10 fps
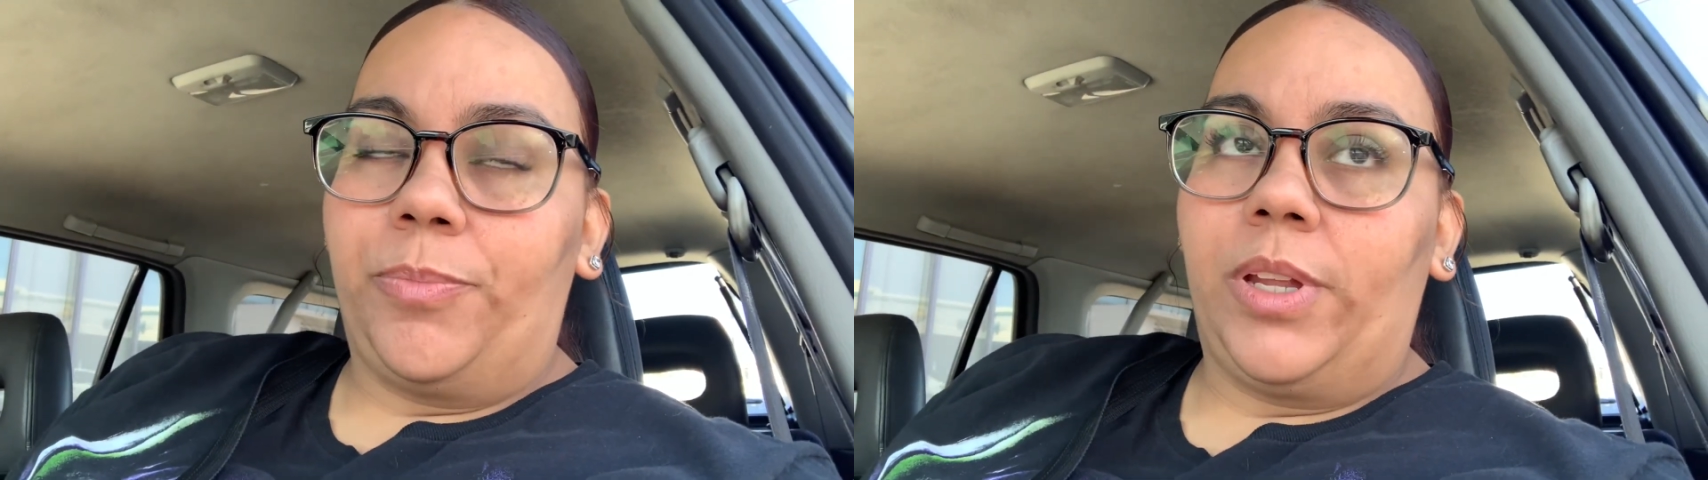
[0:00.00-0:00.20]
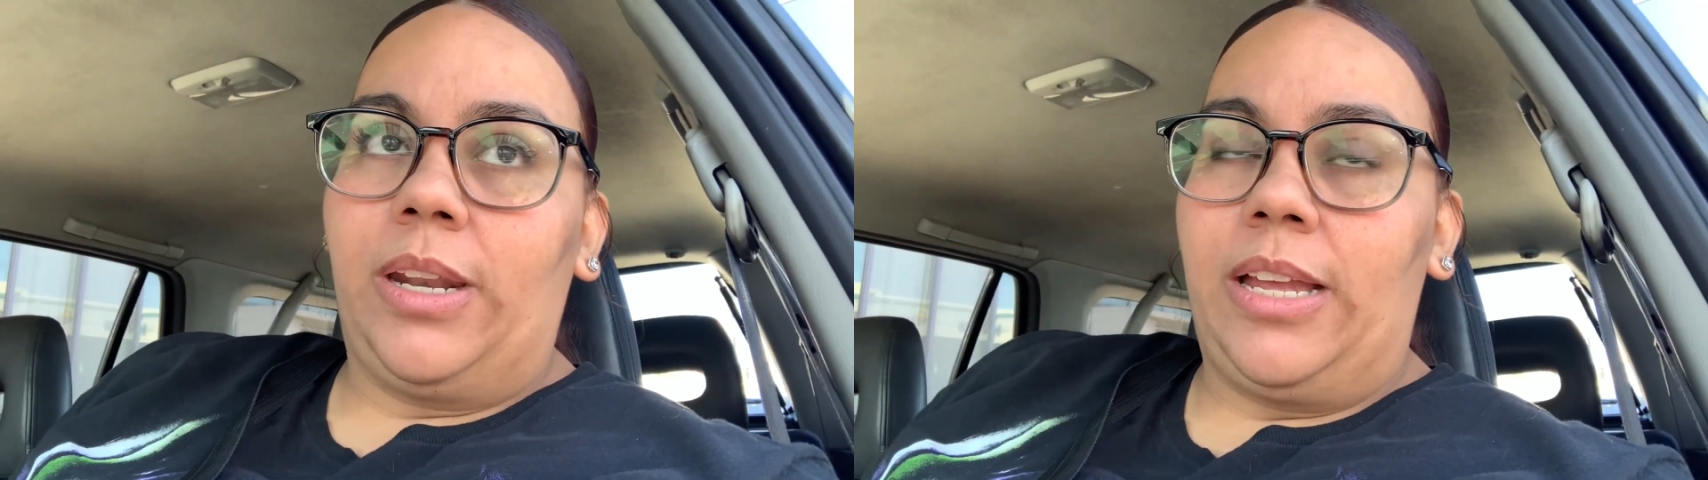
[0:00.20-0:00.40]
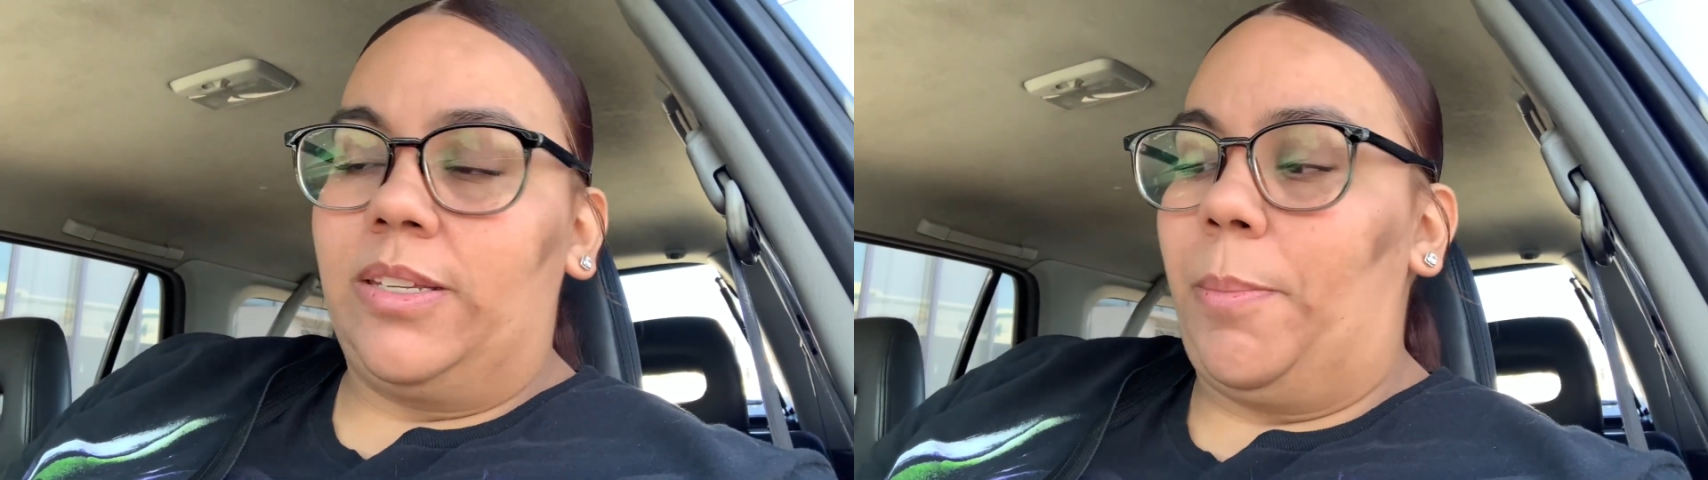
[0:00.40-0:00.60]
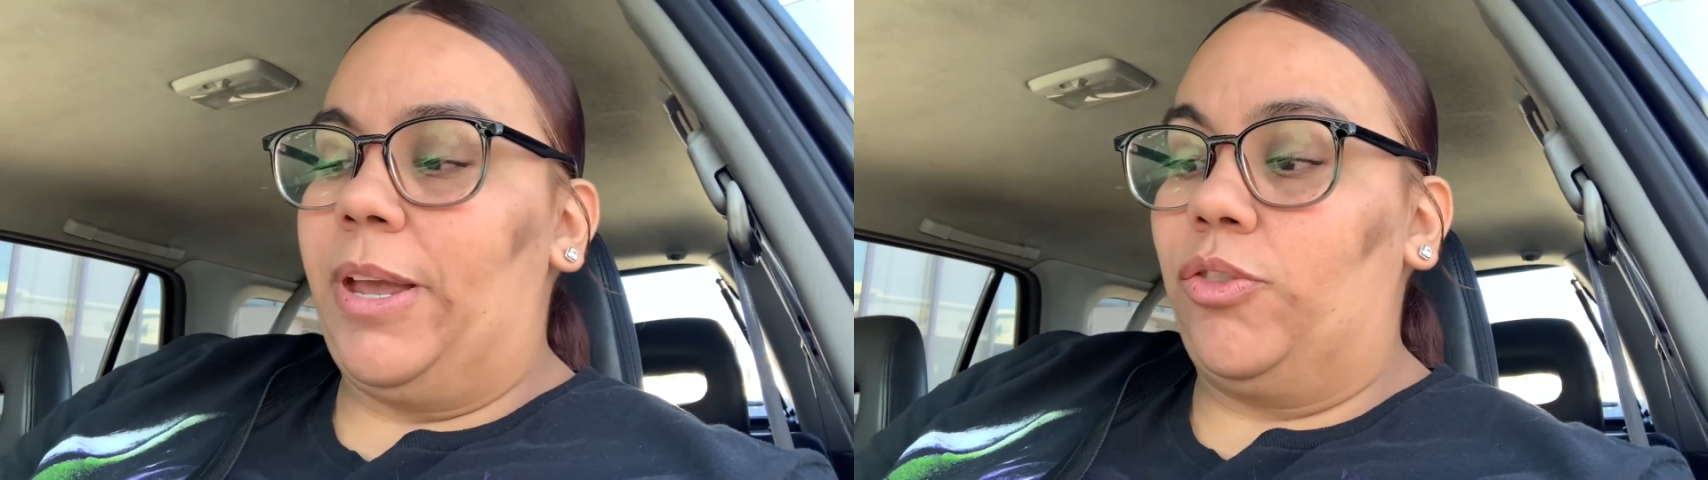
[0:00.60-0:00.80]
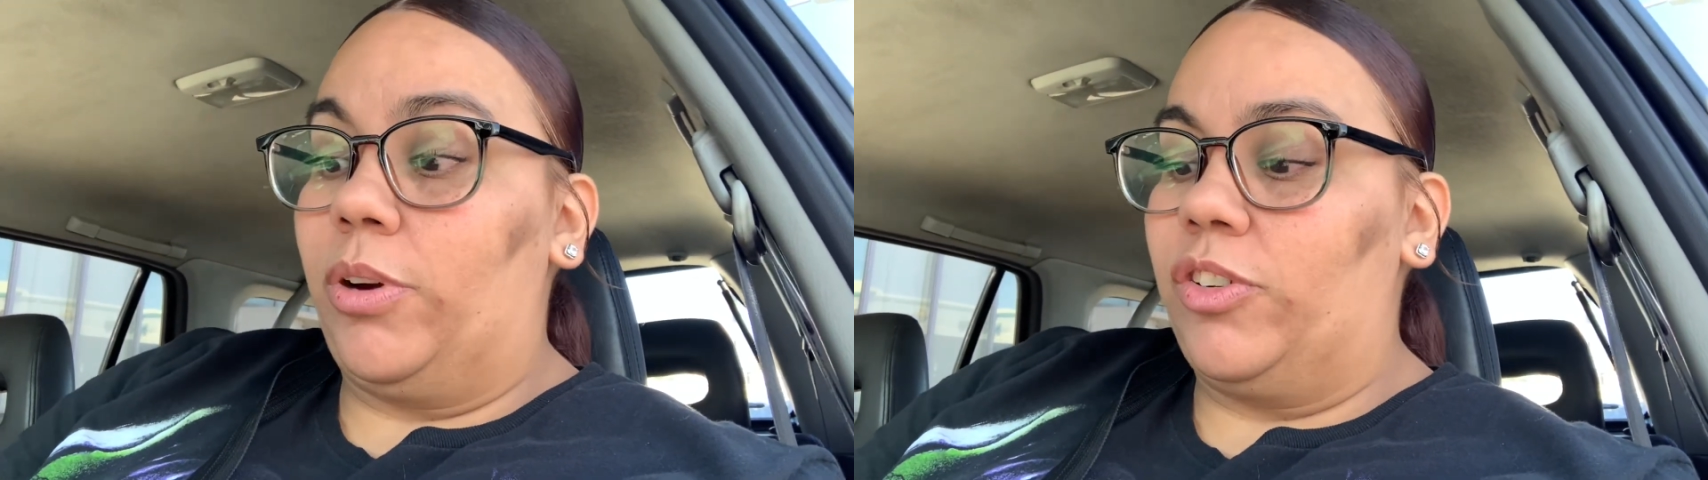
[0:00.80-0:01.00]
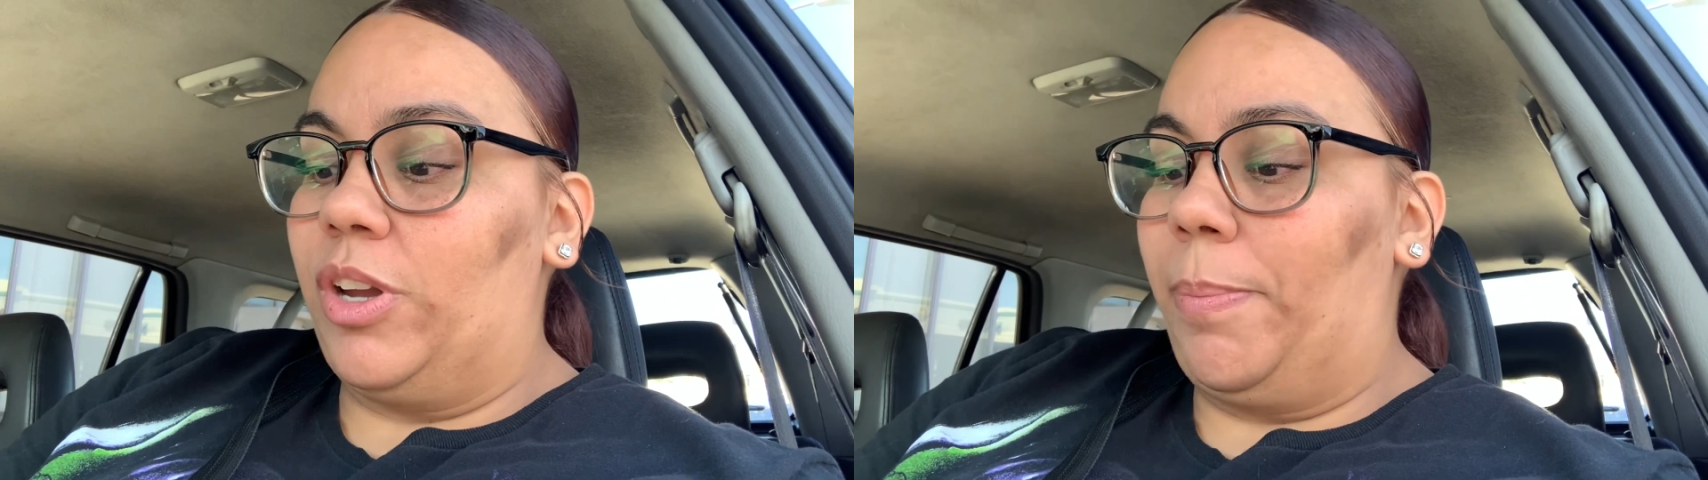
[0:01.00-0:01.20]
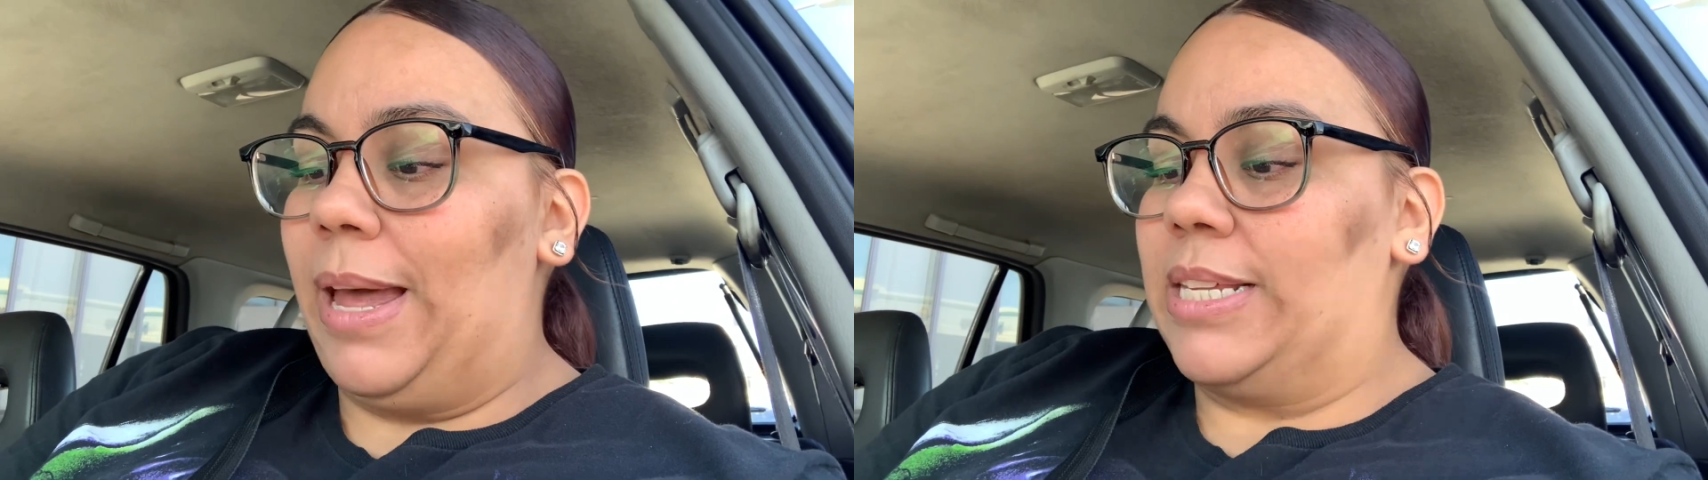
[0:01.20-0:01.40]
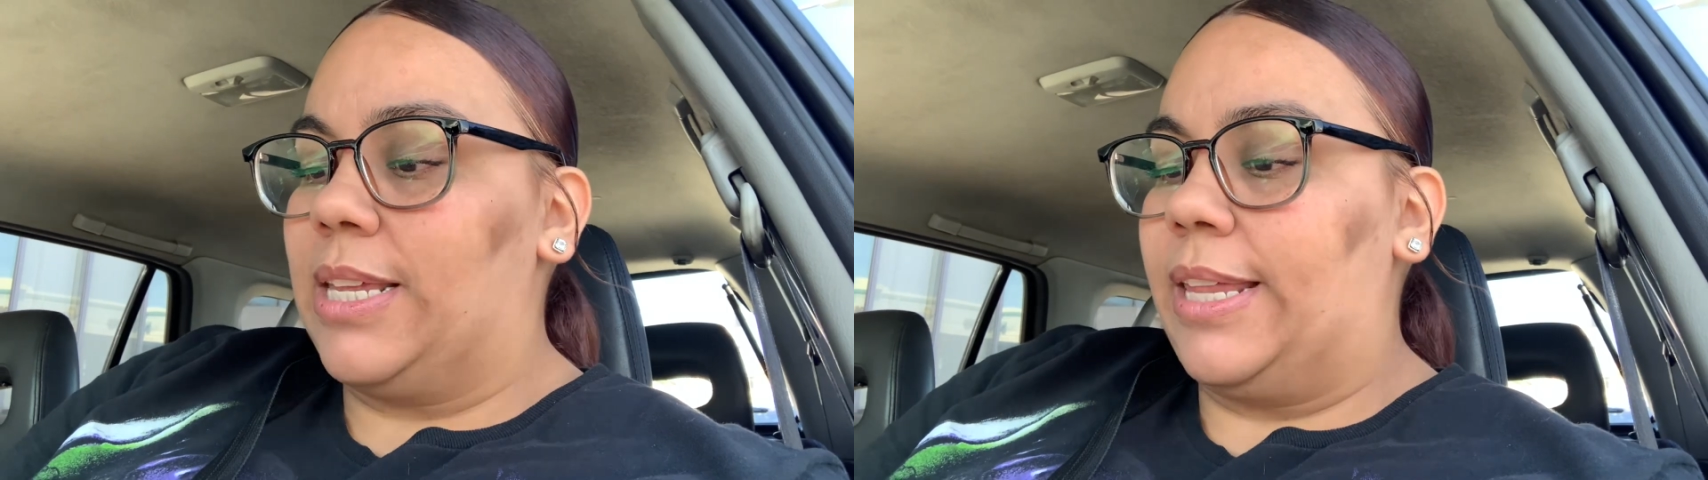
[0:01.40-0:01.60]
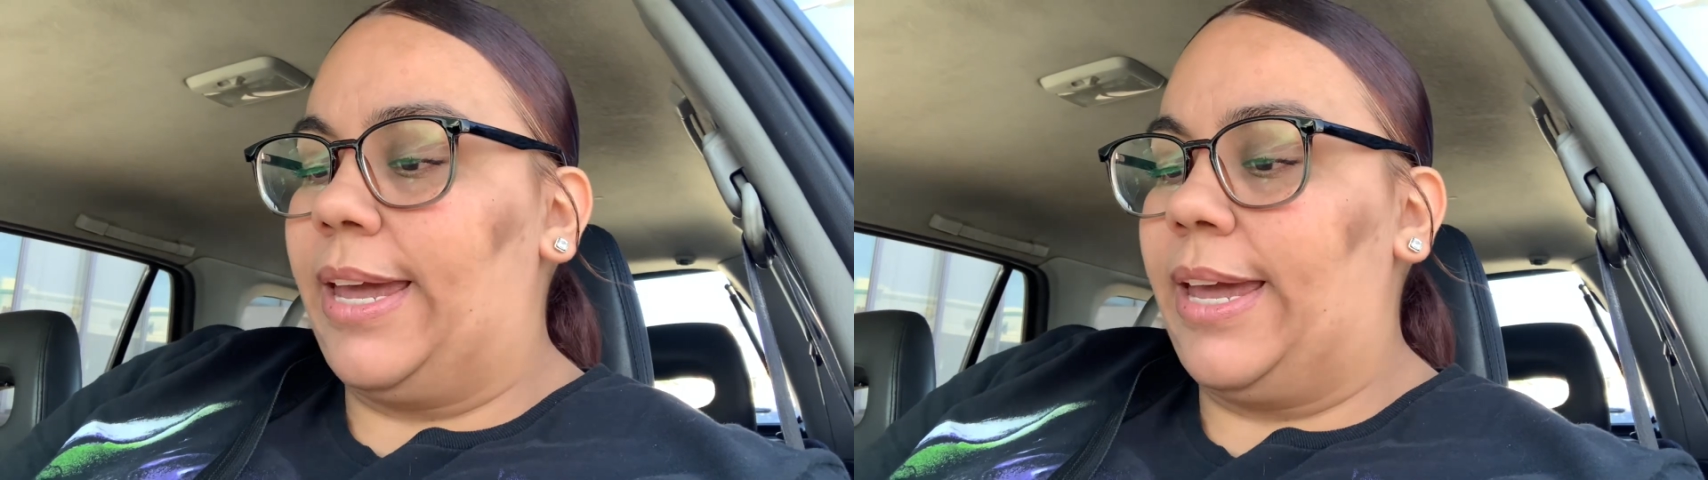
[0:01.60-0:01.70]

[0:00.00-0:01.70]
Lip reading: like to make sure she applies today,